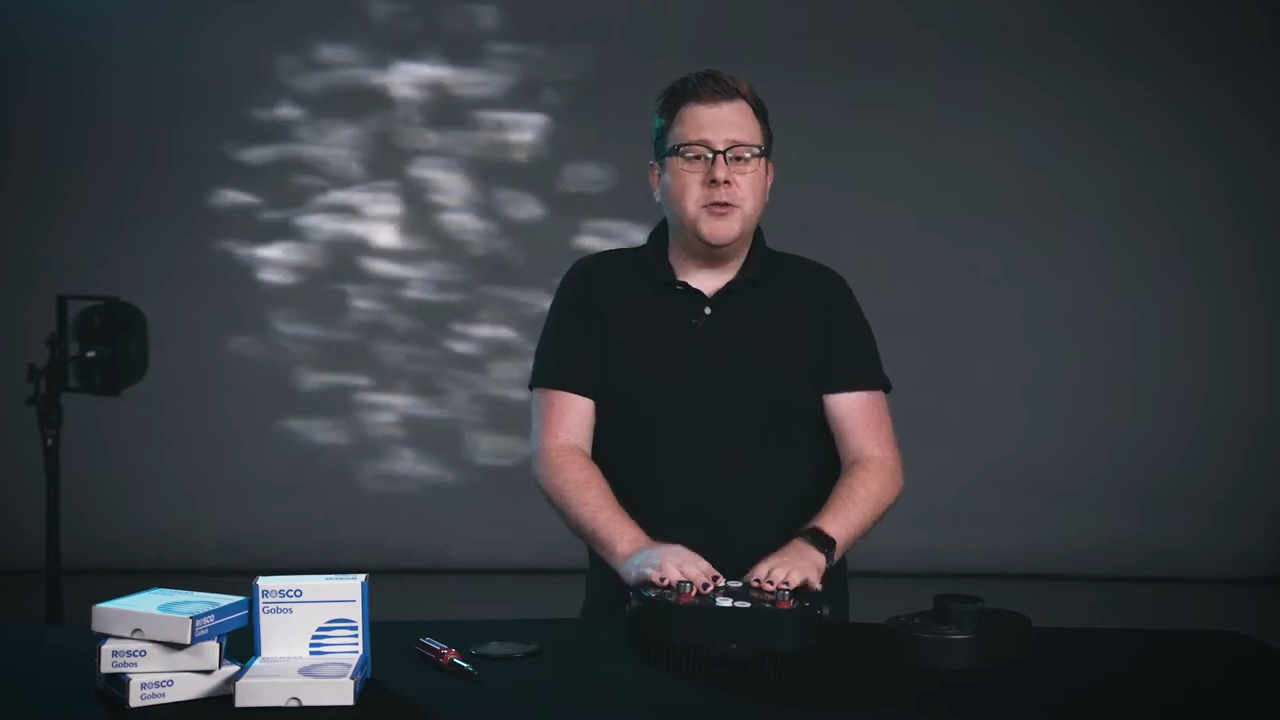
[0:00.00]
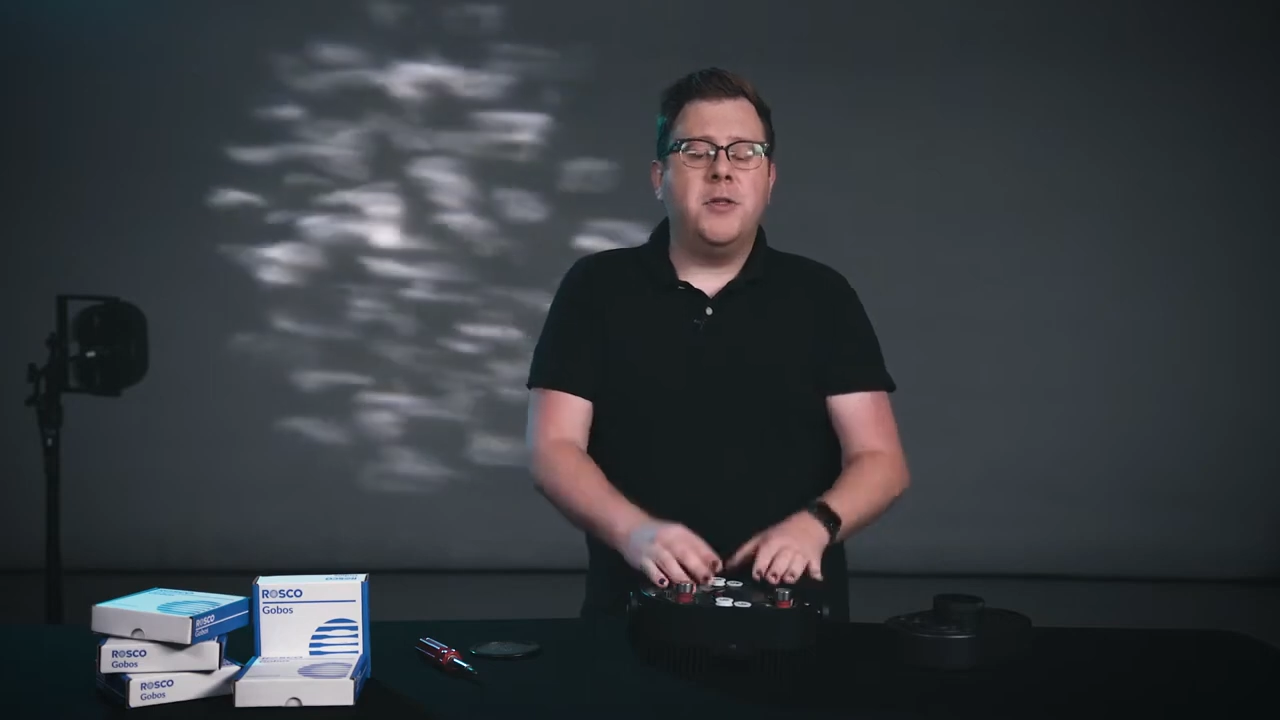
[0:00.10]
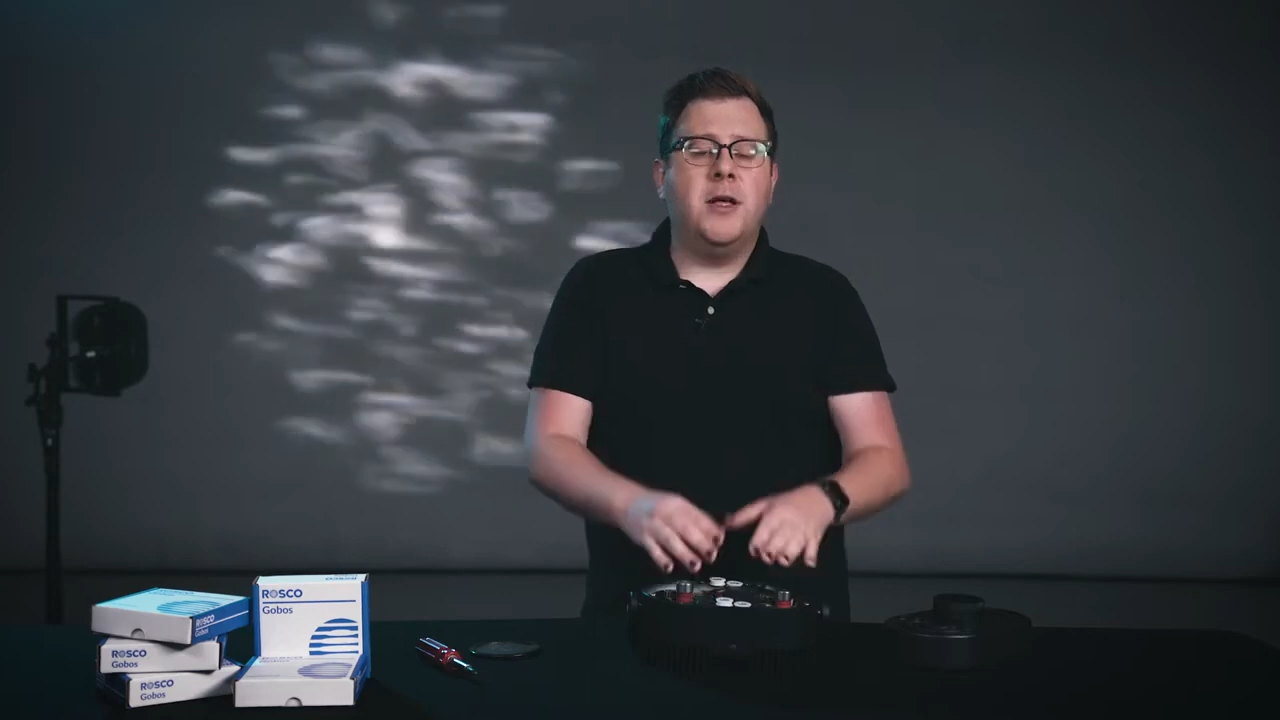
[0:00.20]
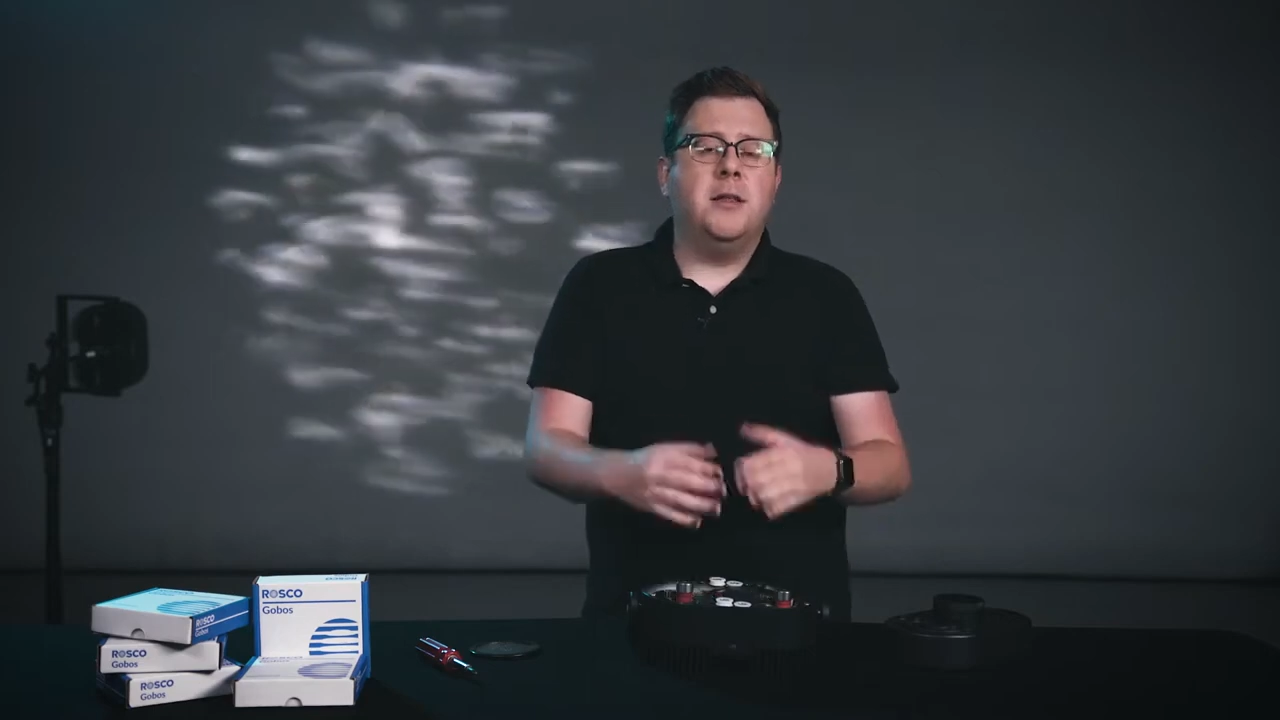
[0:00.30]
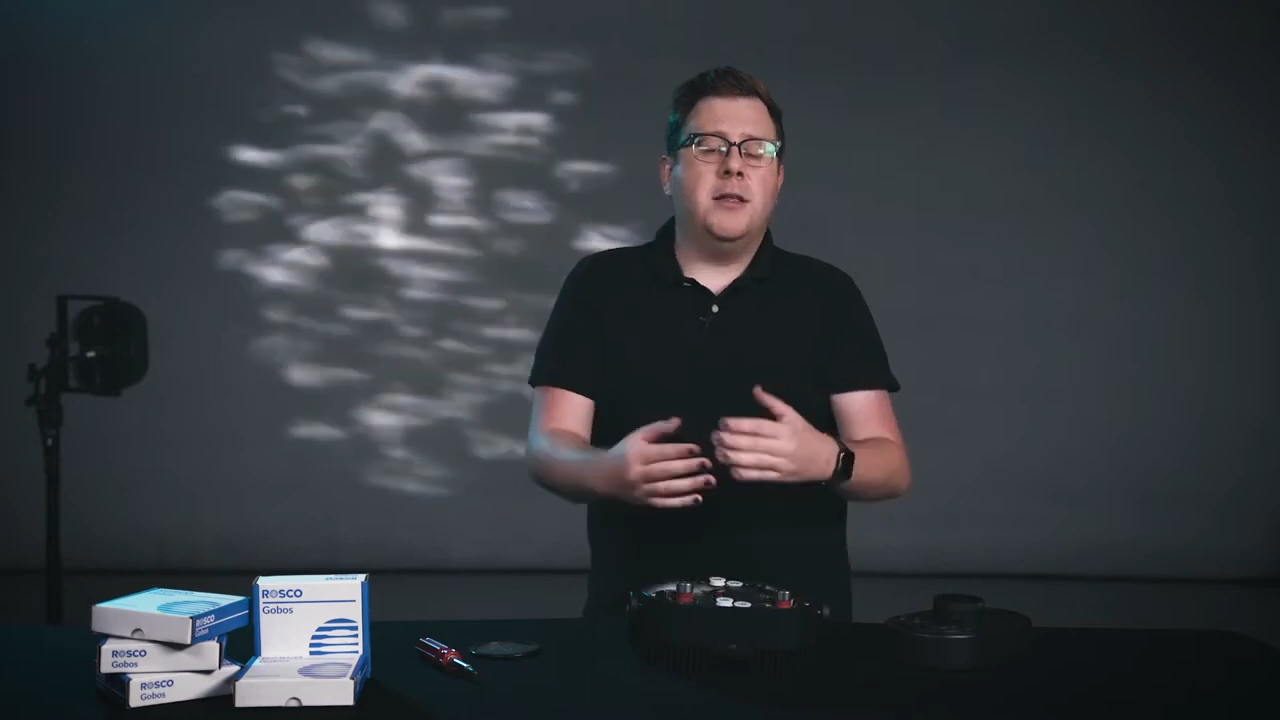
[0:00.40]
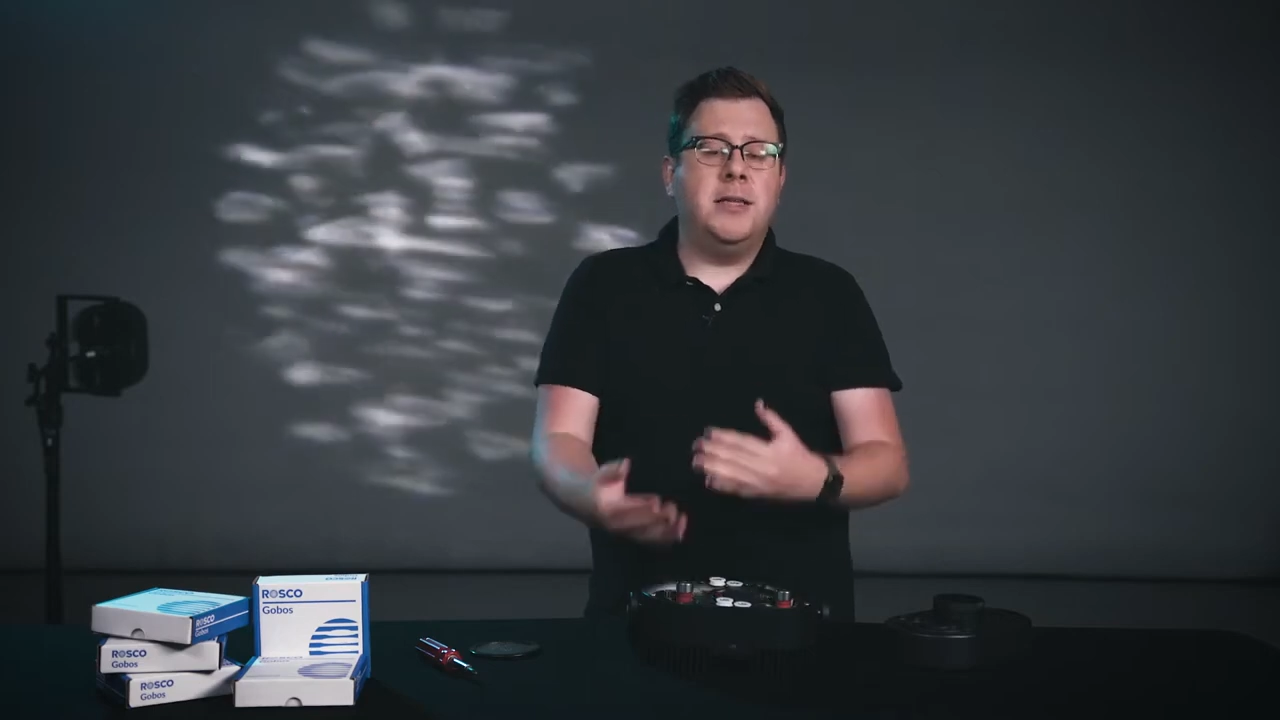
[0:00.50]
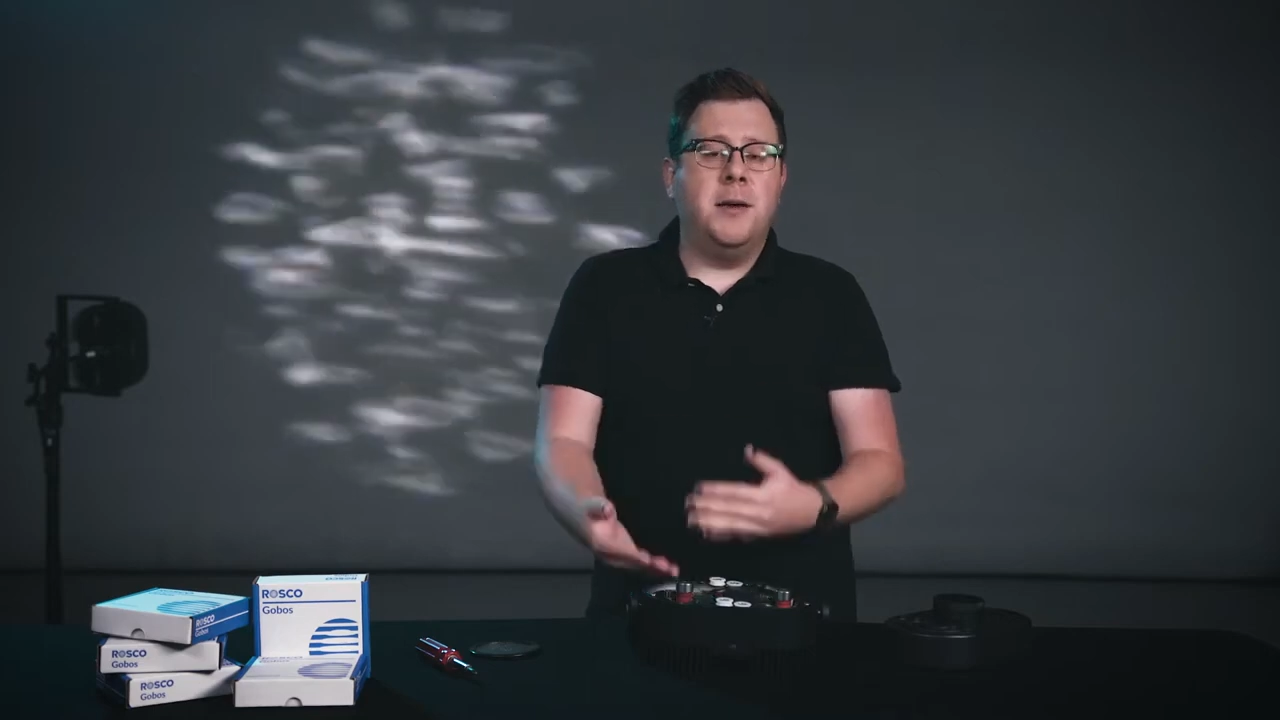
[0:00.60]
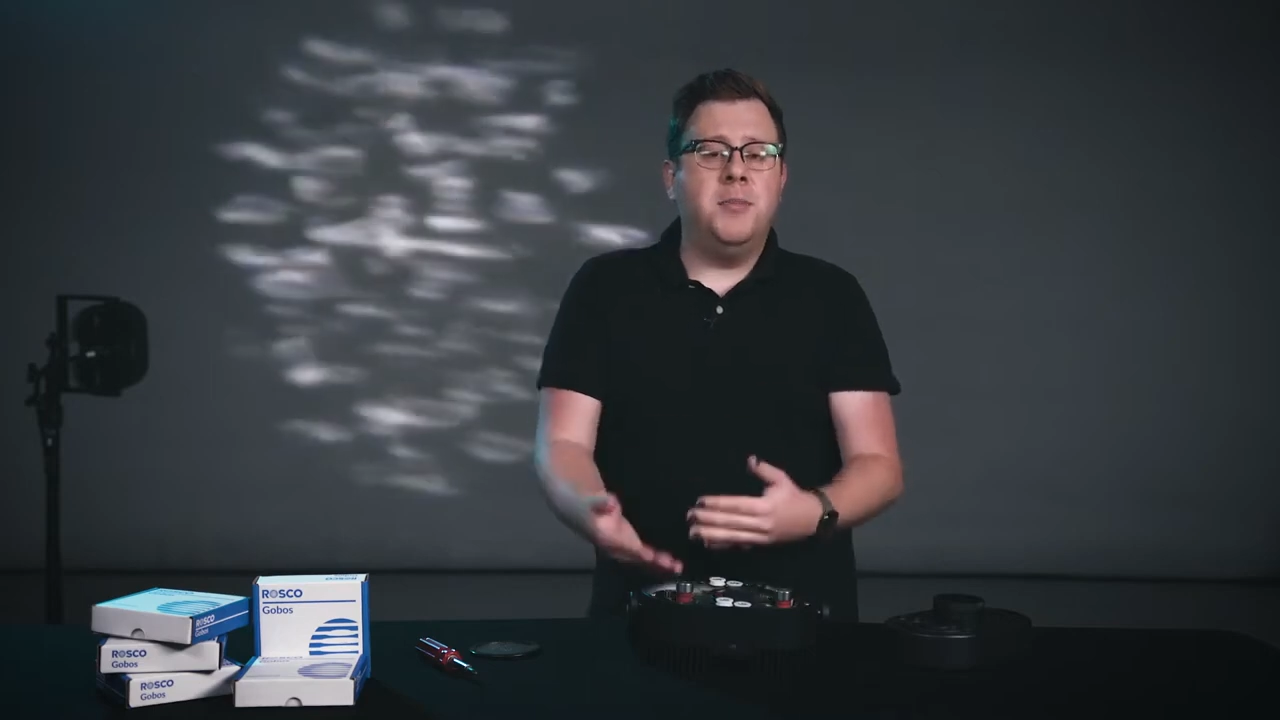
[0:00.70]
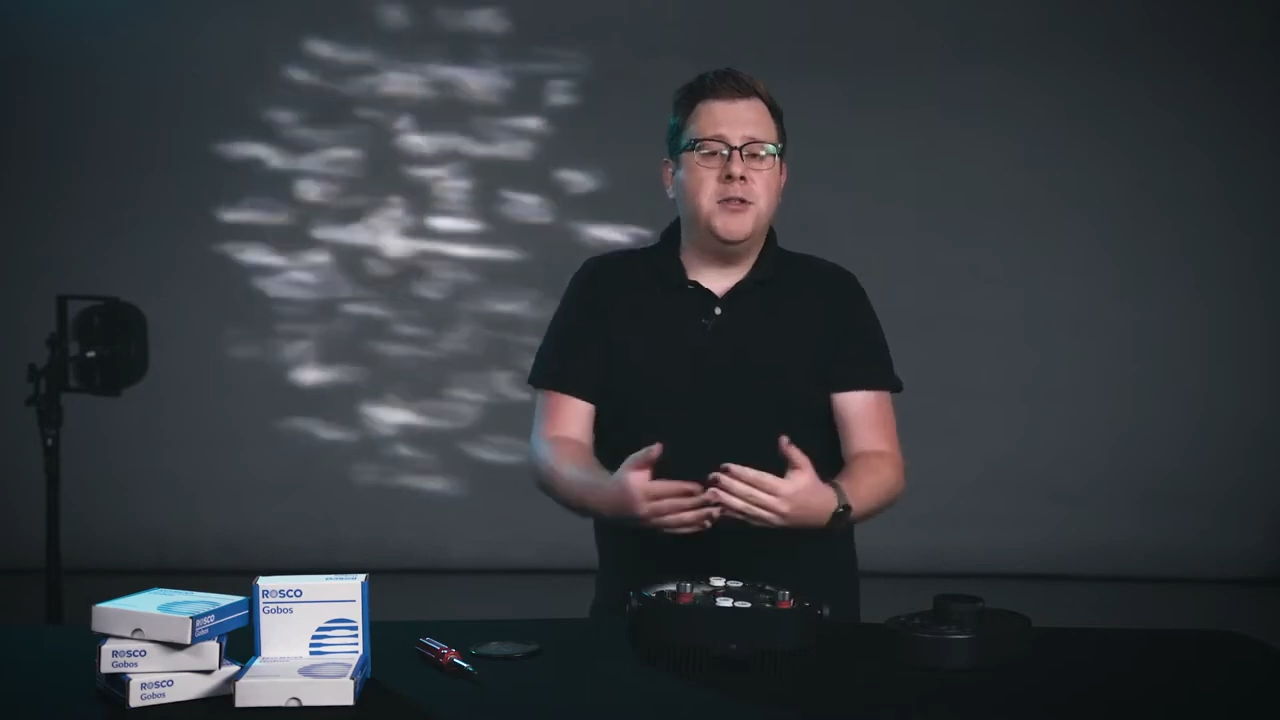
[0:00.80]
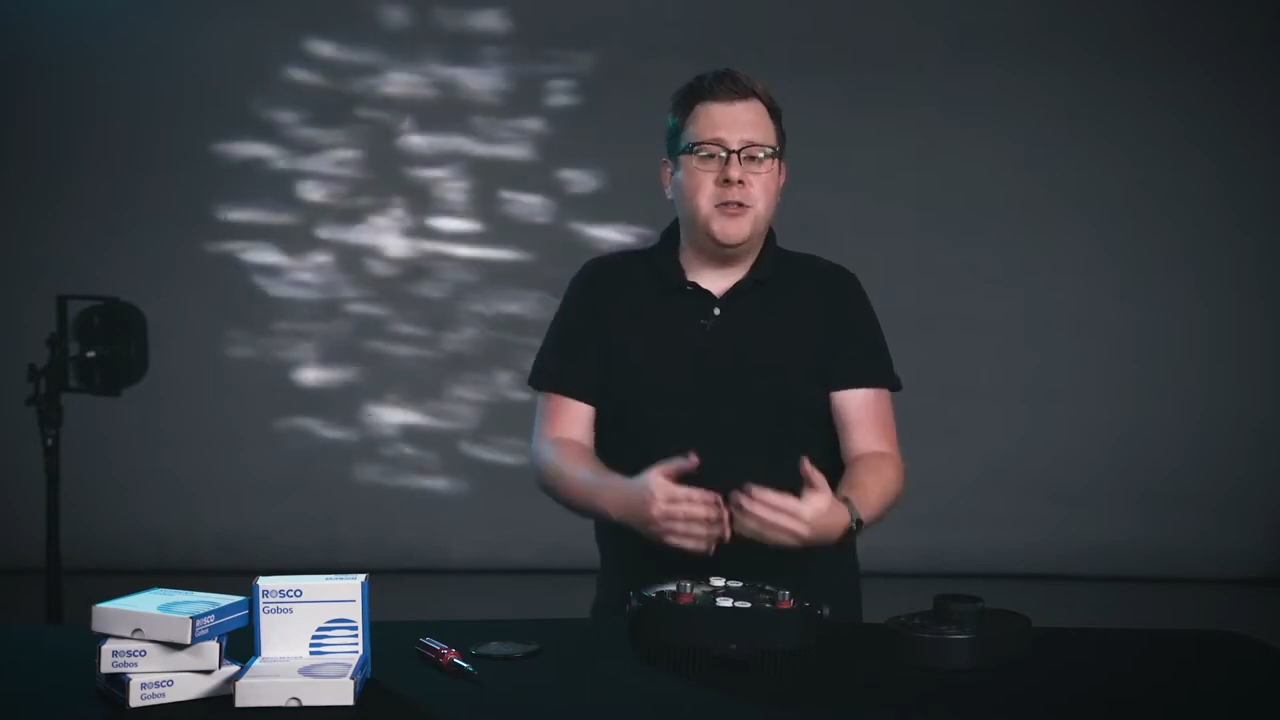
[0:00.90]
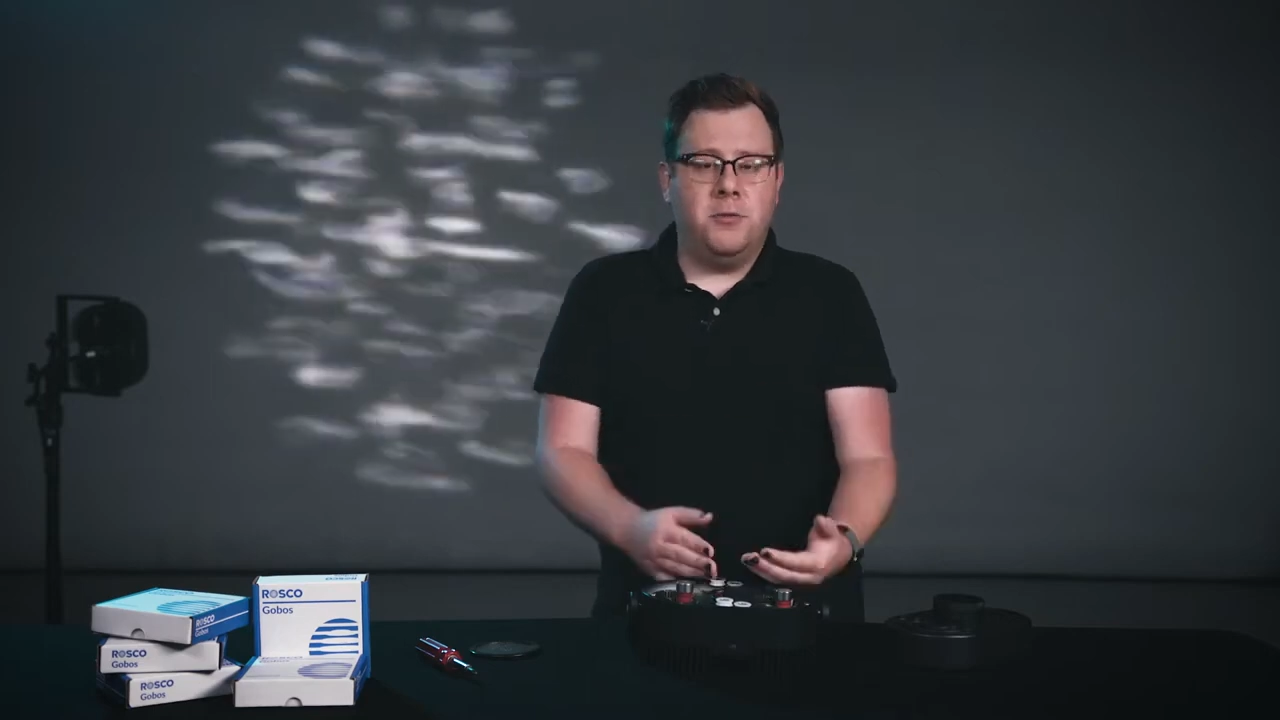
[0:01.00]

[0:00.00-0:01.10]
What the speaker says: so that the templates